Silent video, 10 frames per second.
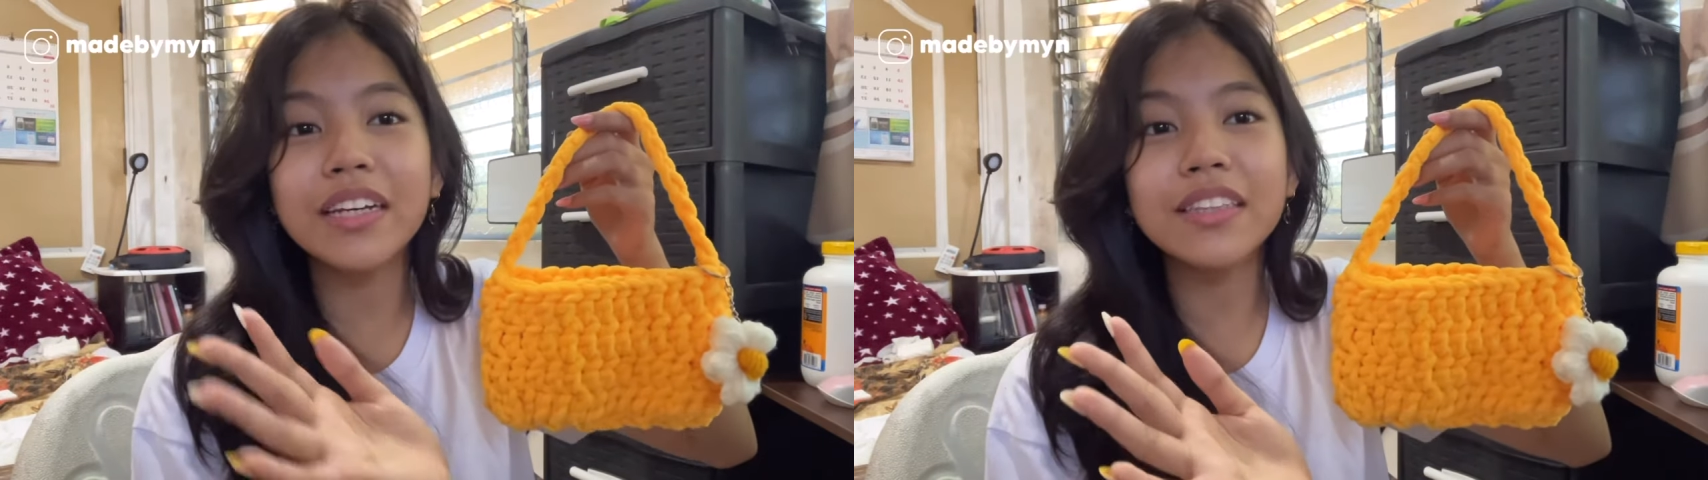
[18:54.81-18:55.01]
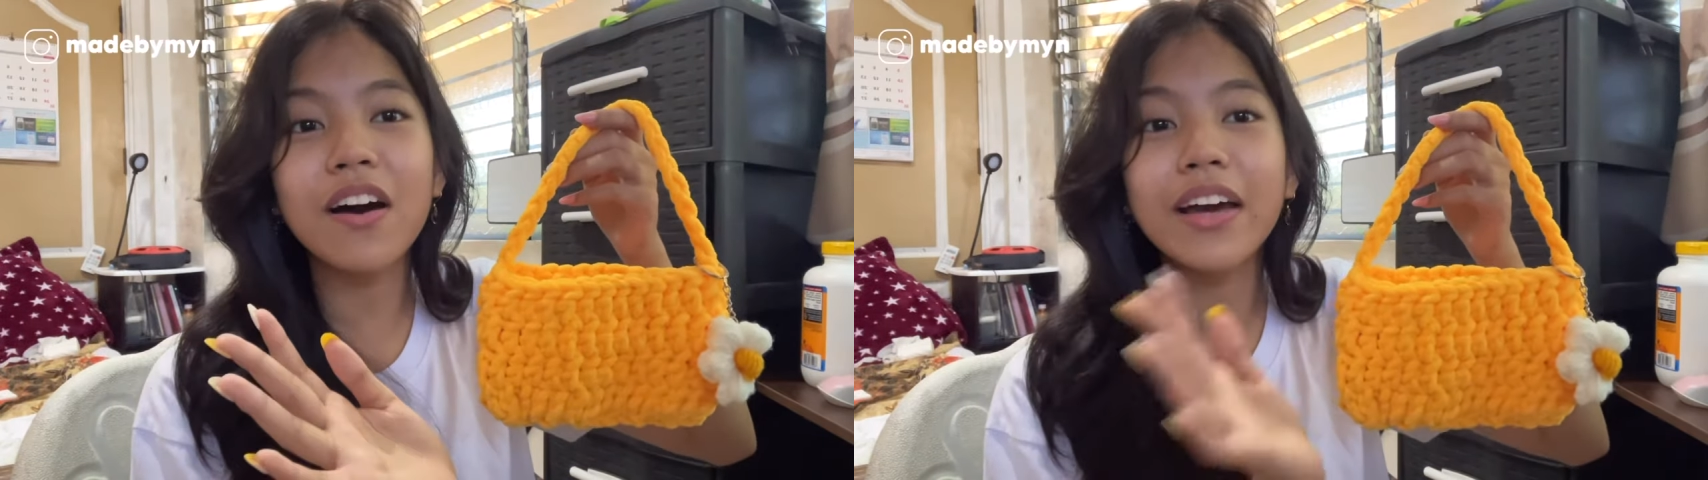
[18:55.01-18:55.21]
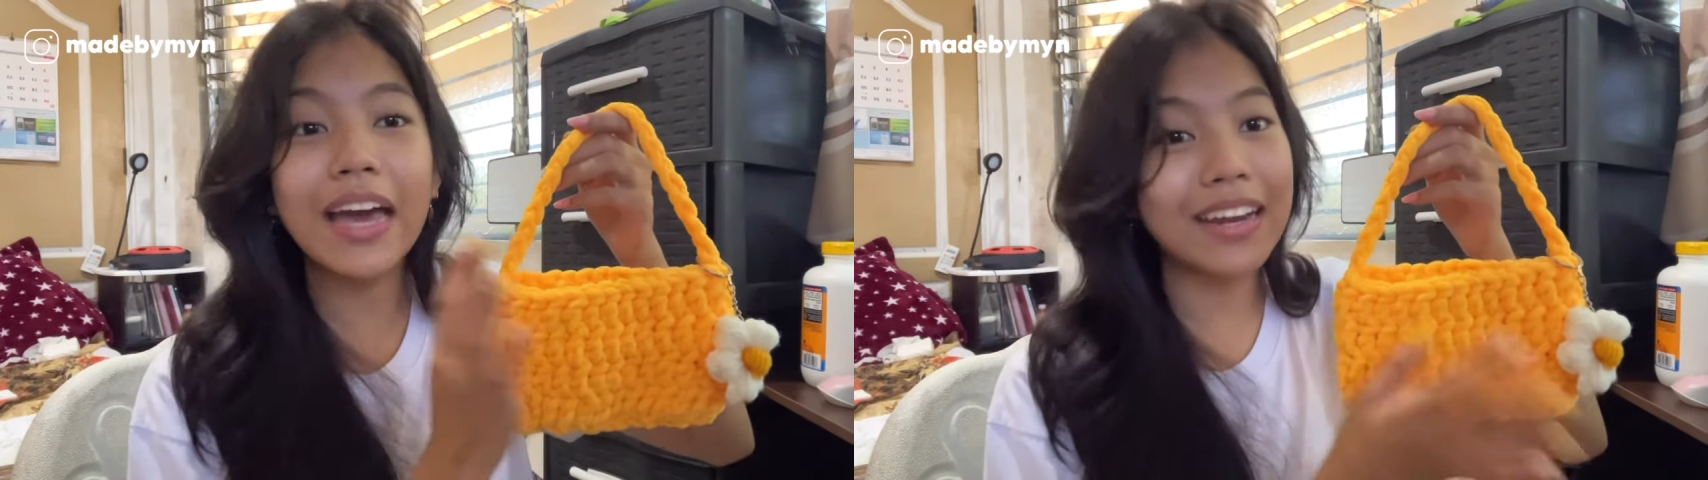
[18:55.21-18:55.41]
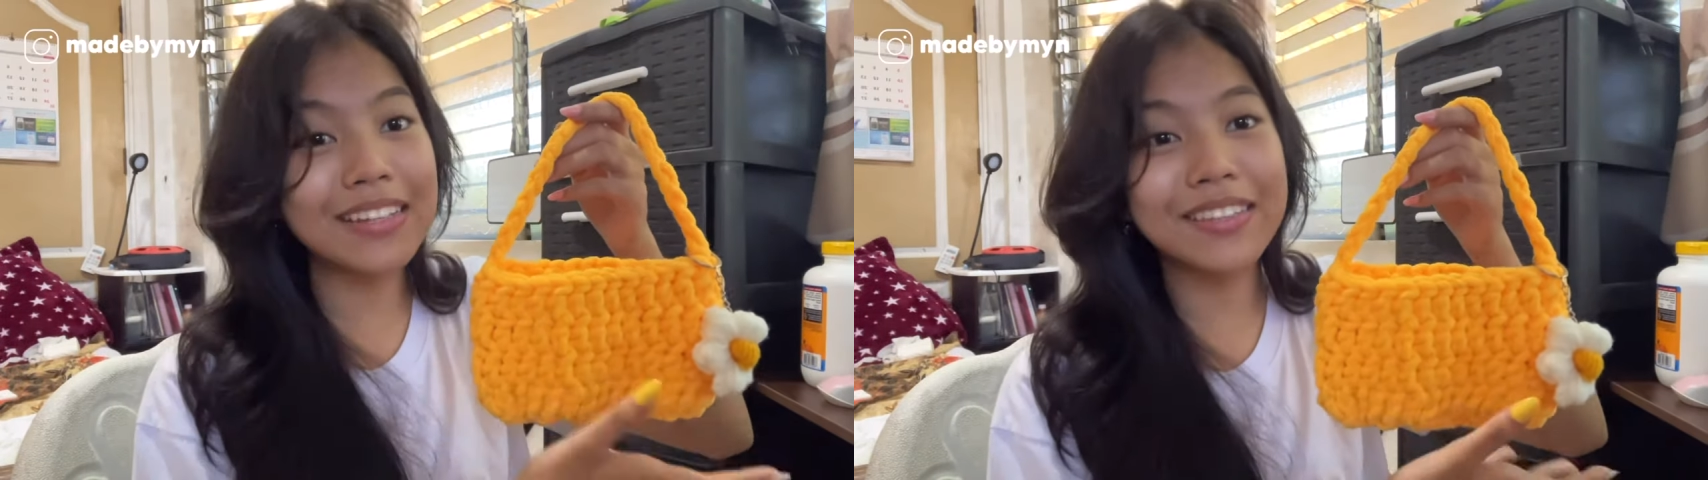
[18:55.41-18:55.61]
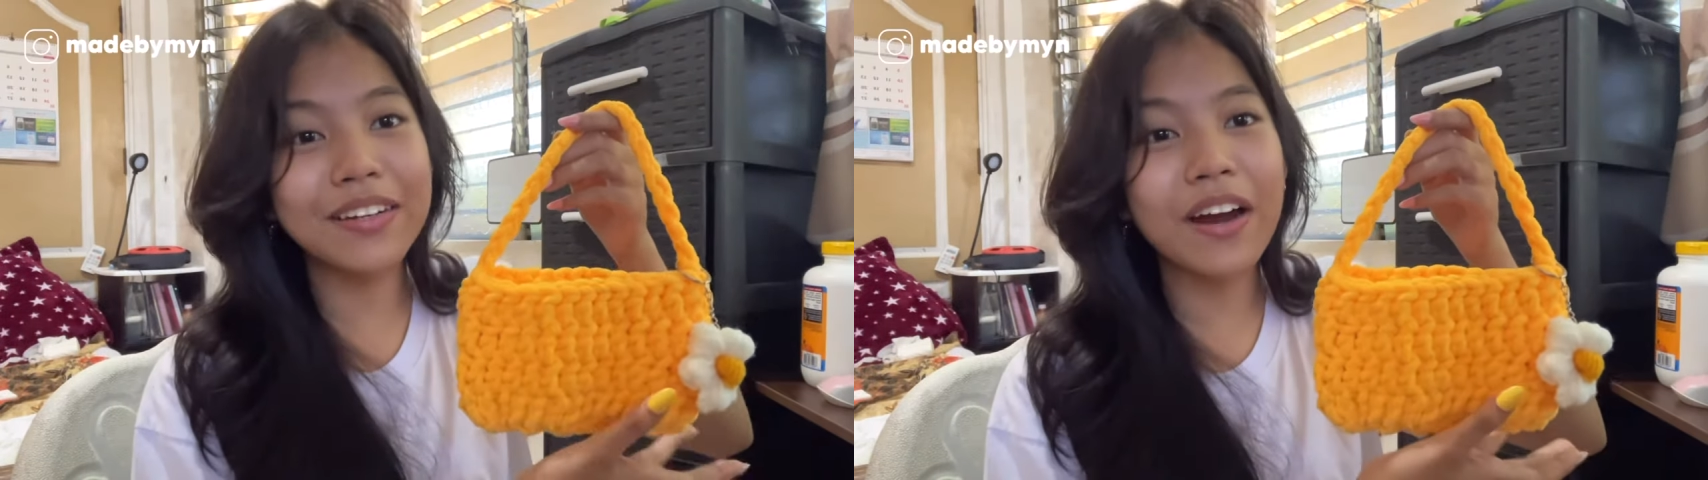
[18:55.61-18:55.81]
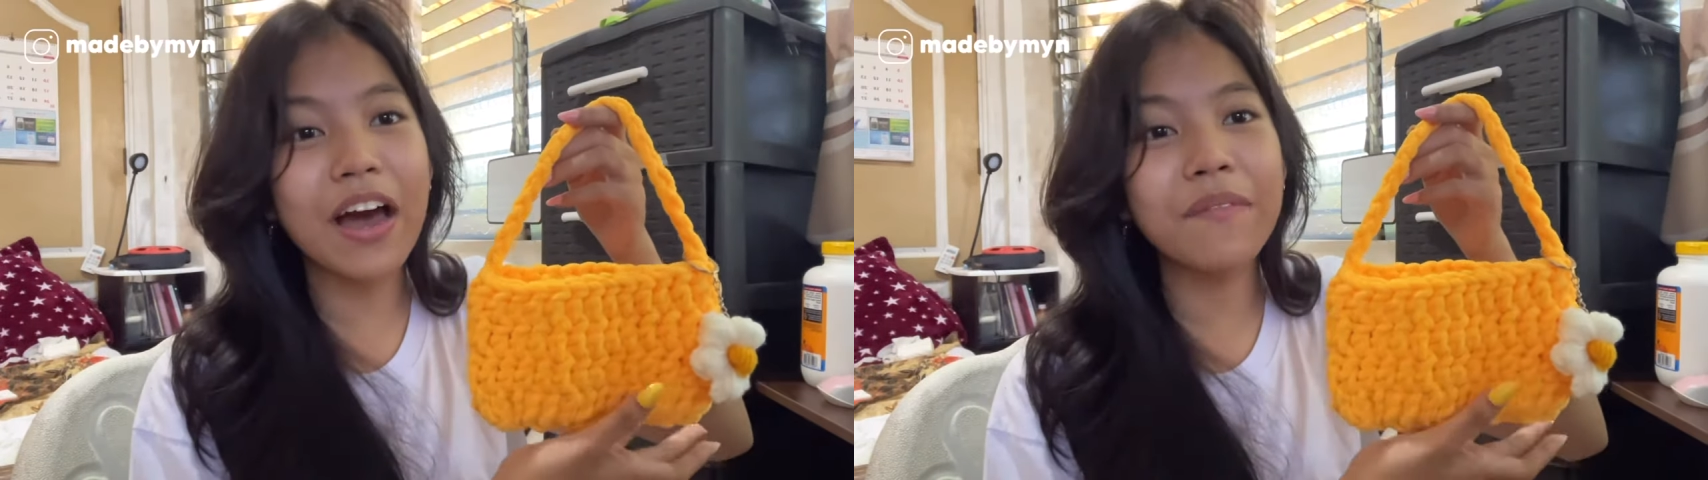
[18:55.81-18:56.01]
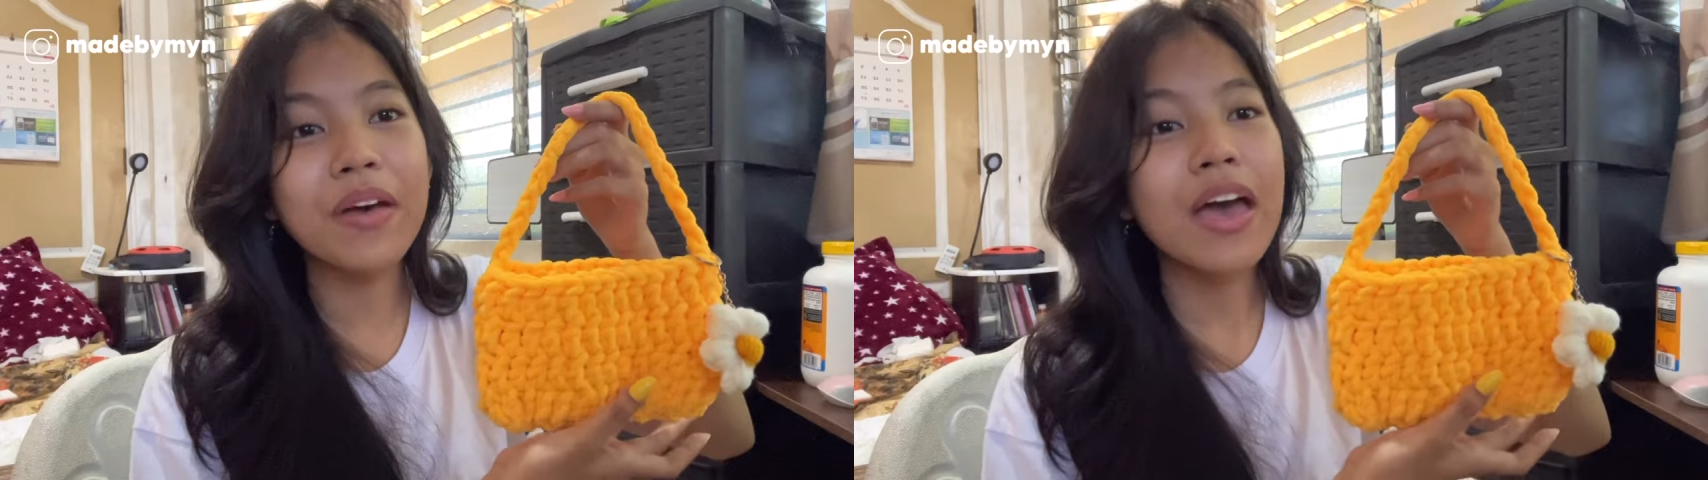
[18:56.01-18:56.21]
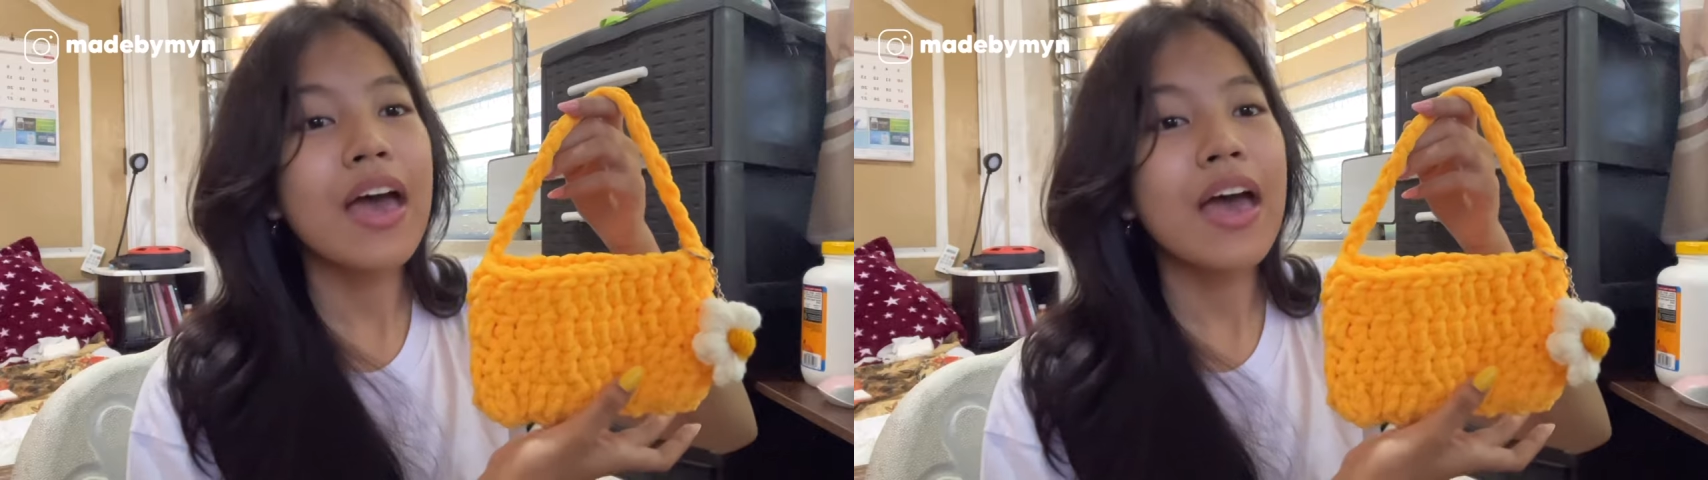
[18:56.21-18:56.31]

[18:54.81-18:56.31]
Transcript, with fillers: TikTok and Instagram.